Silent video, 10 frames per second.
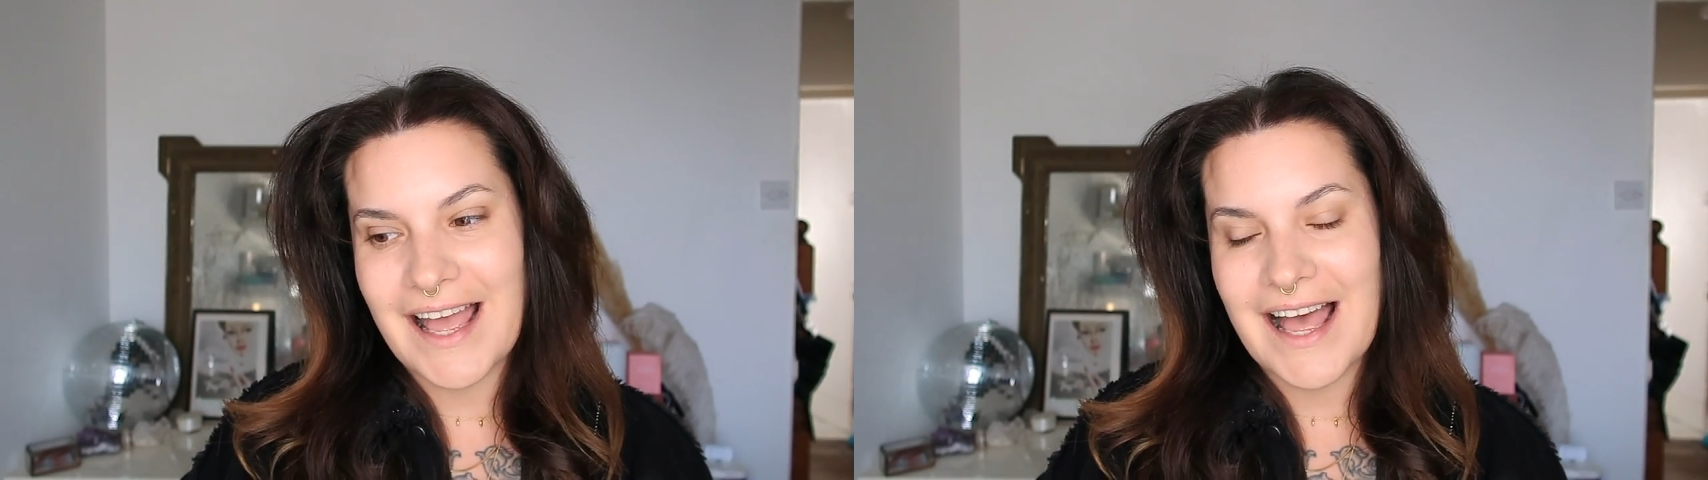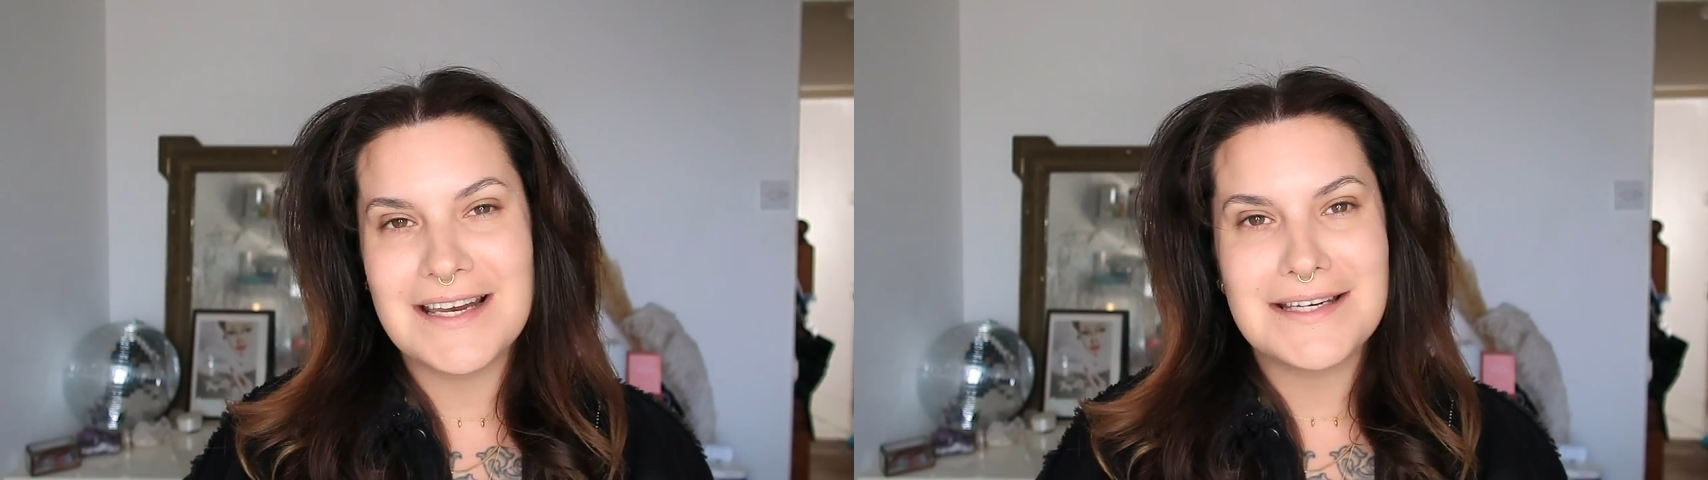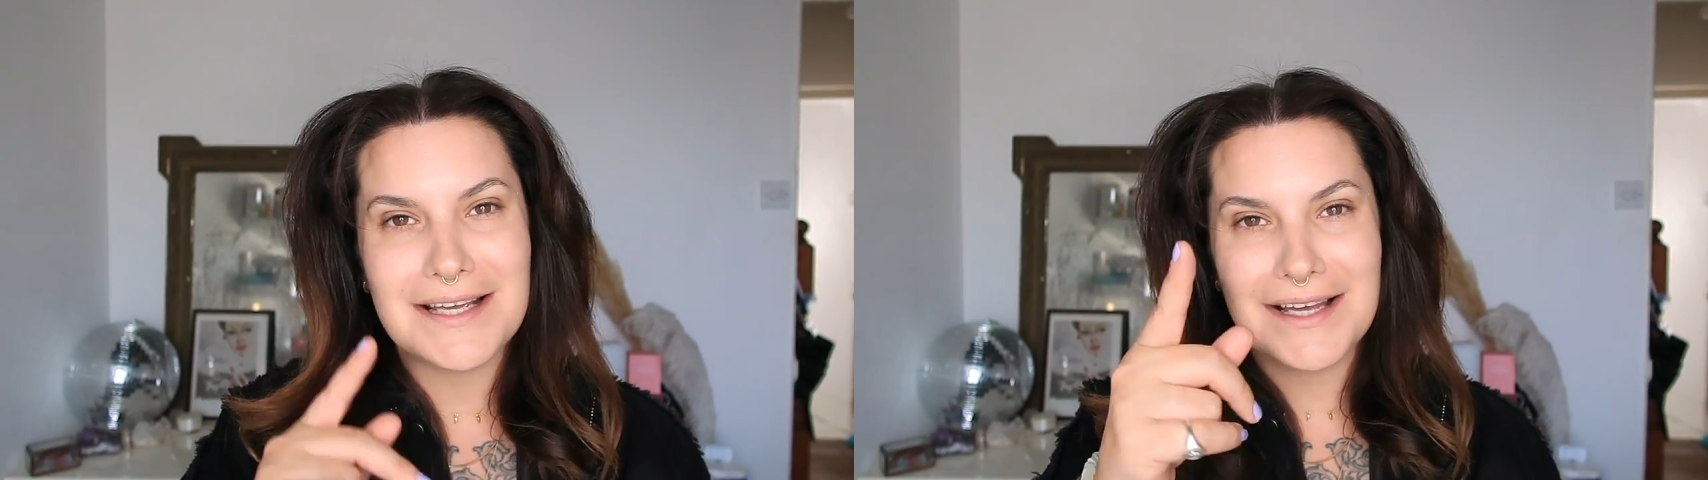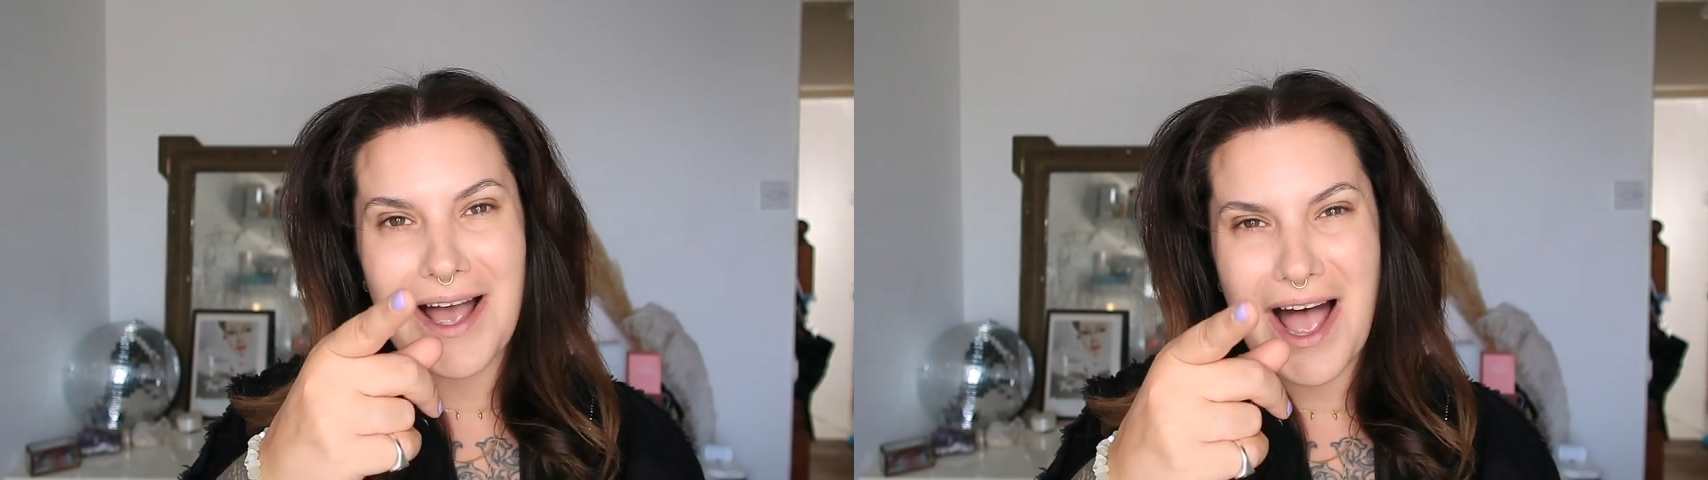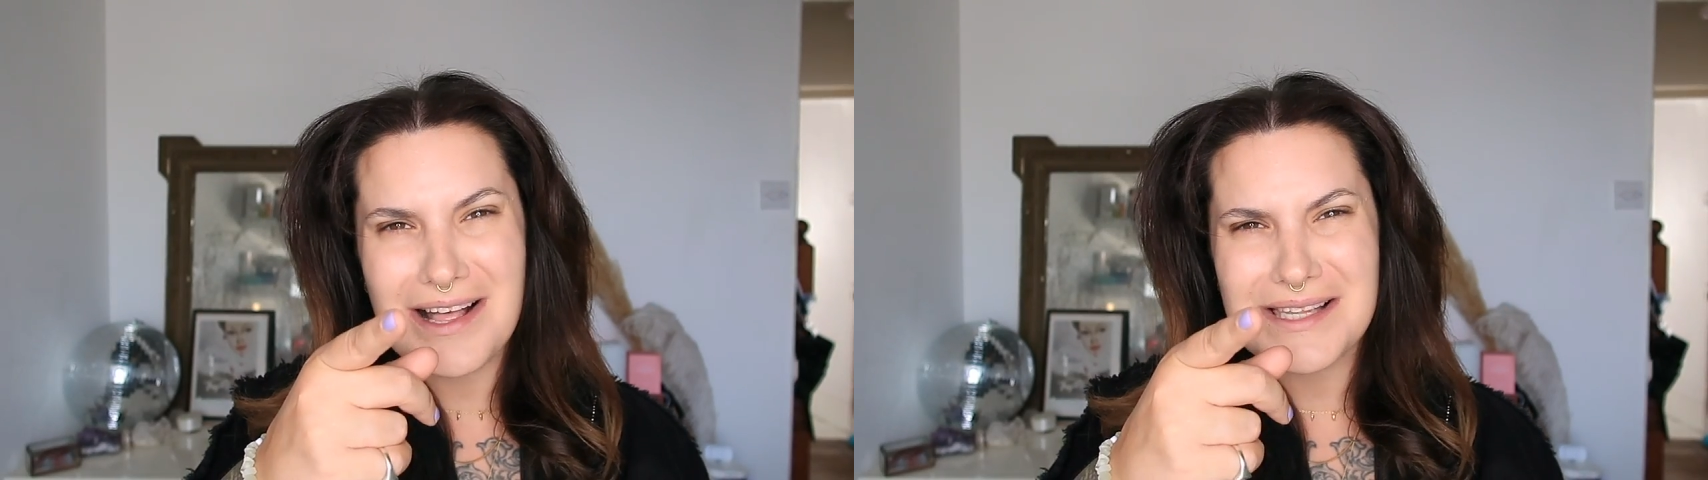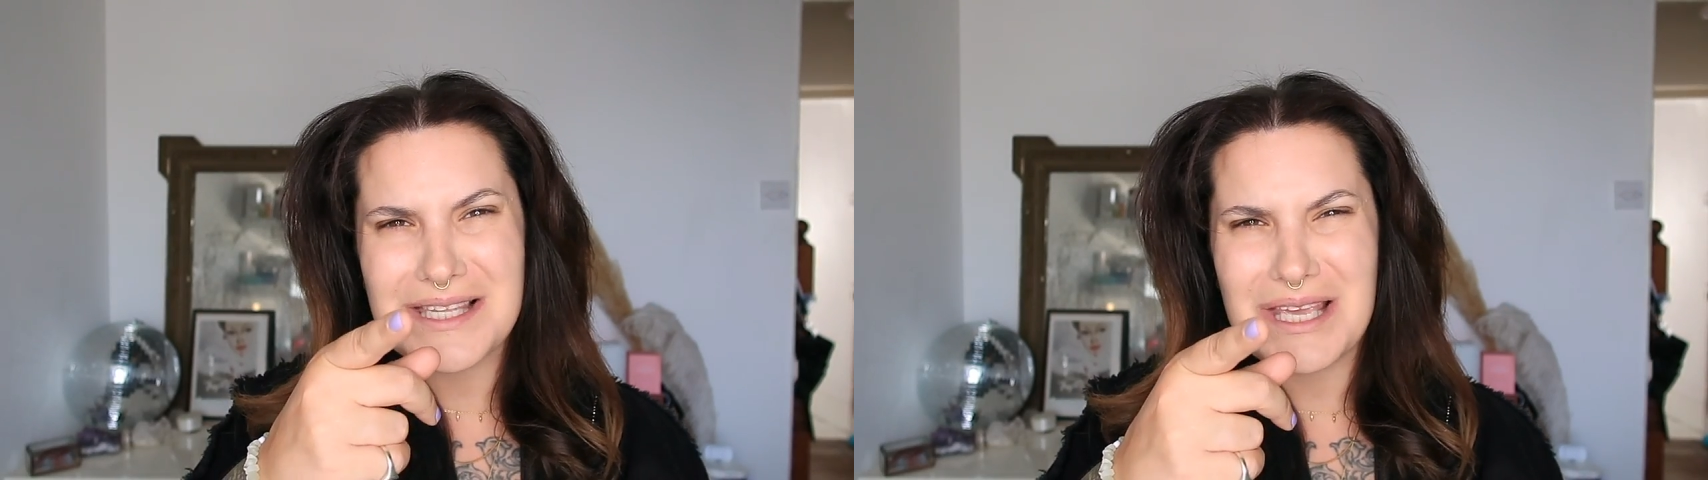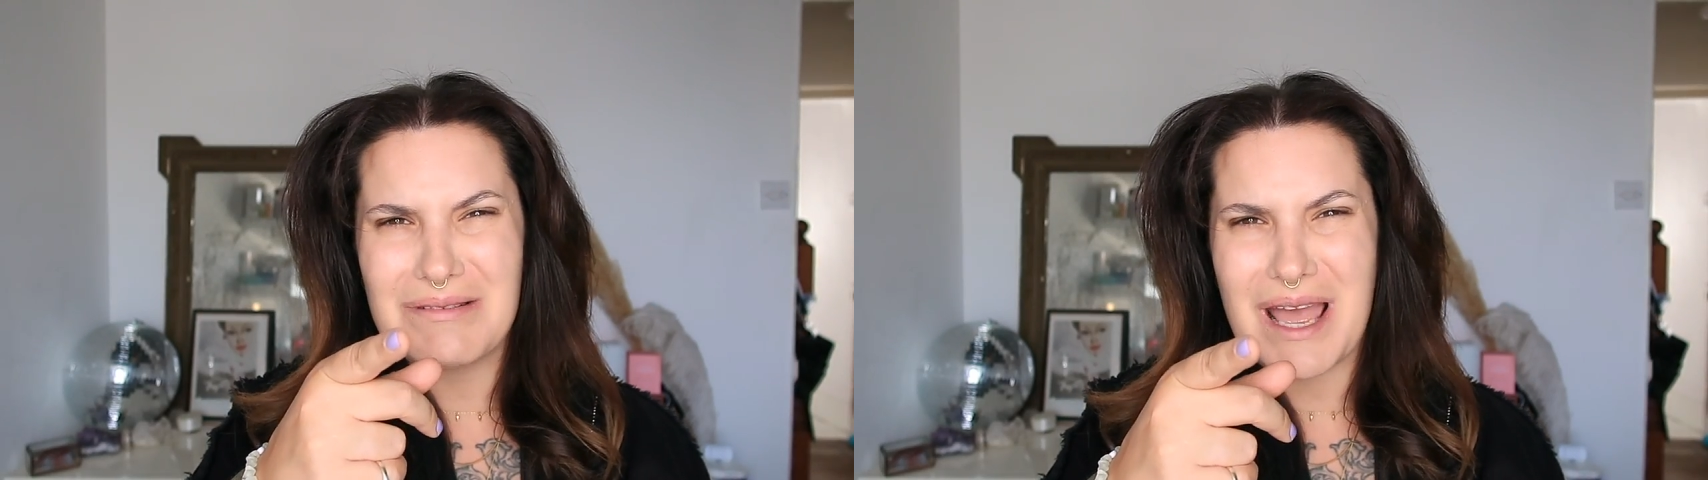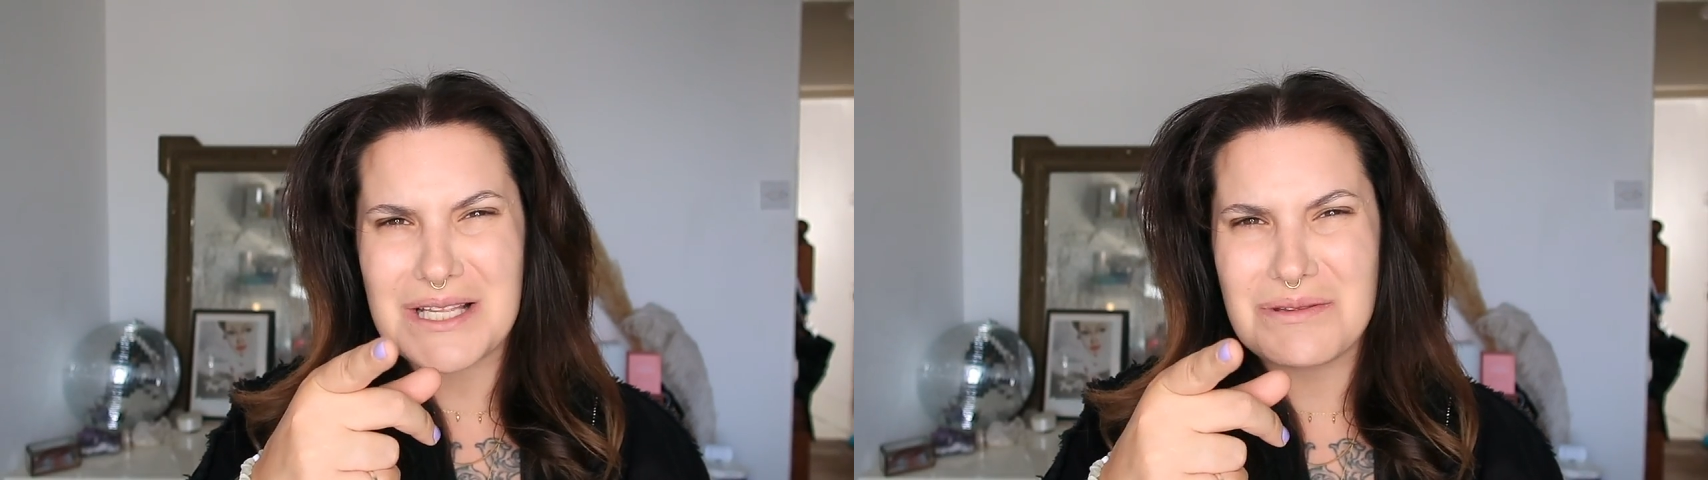and I'll see you
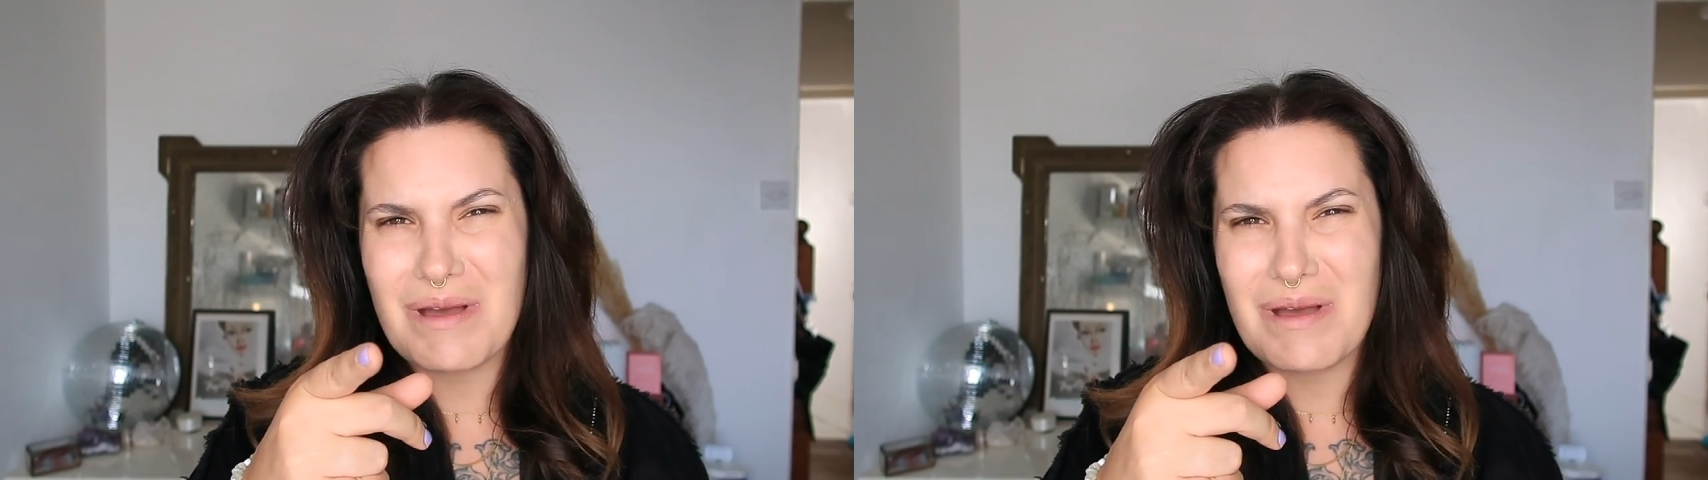next